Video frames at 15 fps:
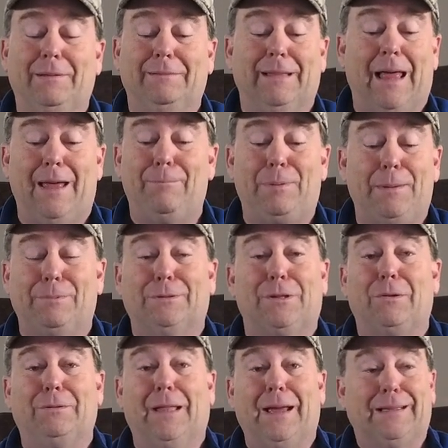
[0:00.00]
a lot of people
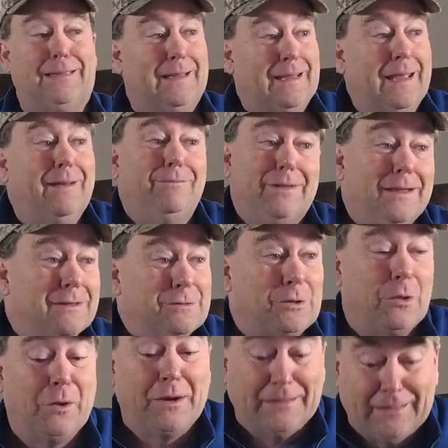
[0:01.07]
don't like to give to His
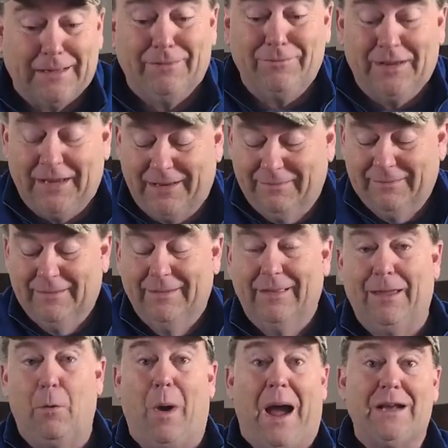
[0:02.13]
Glory TV.
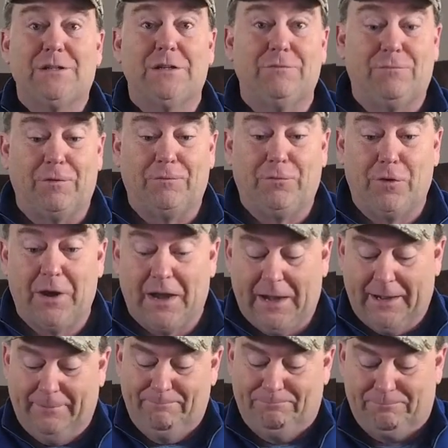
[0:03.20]
They watch it for
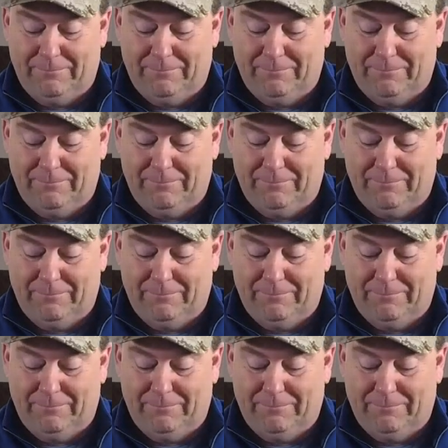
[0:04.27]
free.